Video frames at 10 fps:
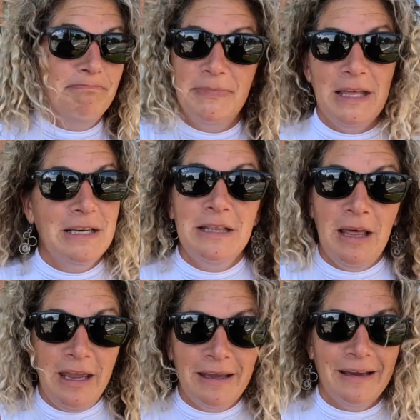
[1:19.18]
They didn't
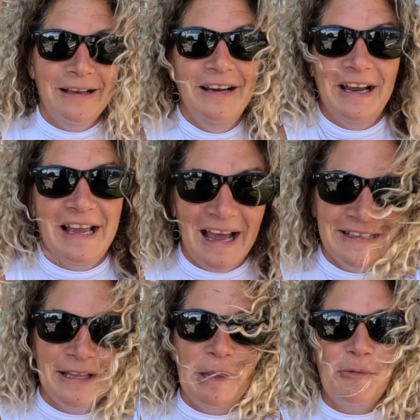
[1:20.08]
like it, I guess,
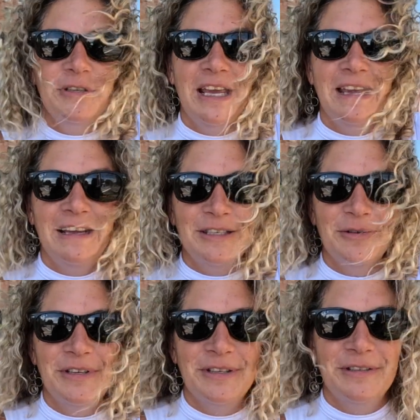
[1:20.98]
and they weren't taking
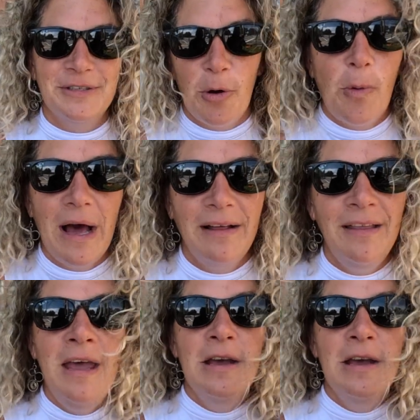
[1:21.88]
to it so well.